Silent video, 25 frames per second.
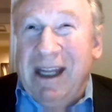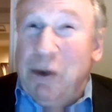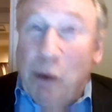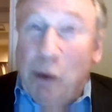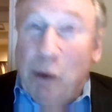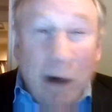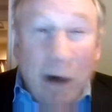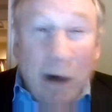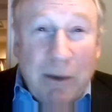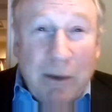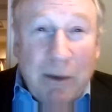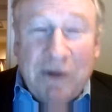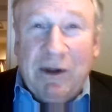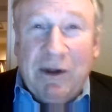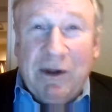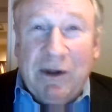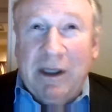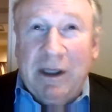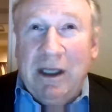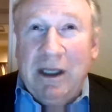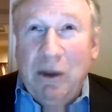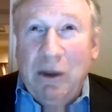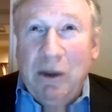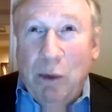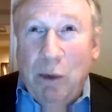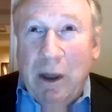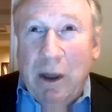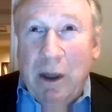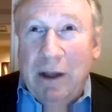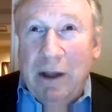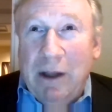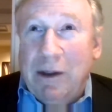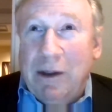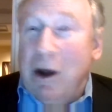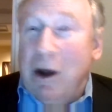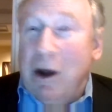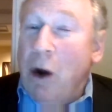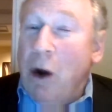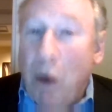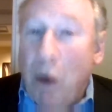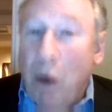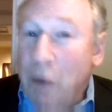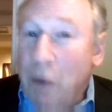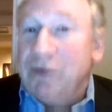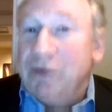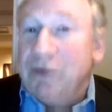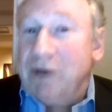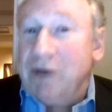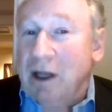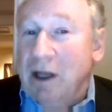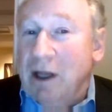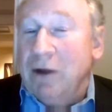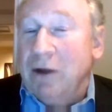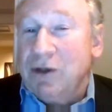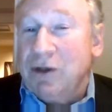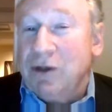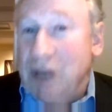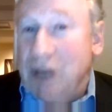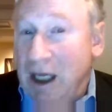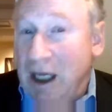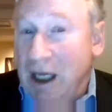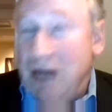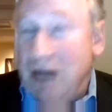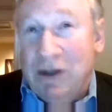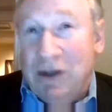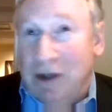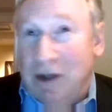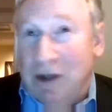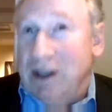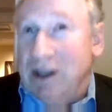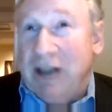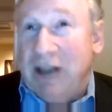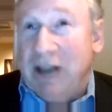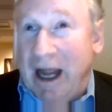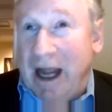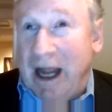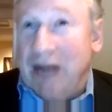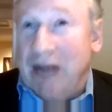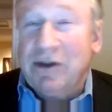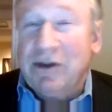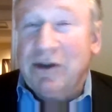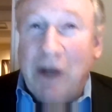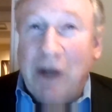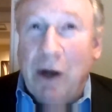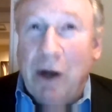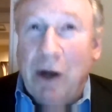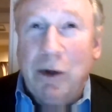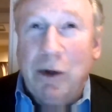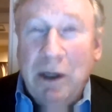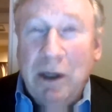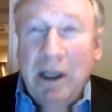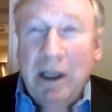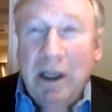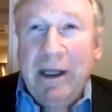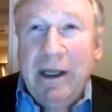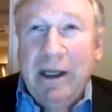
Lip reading: enormously with a wholesale change in the tax code.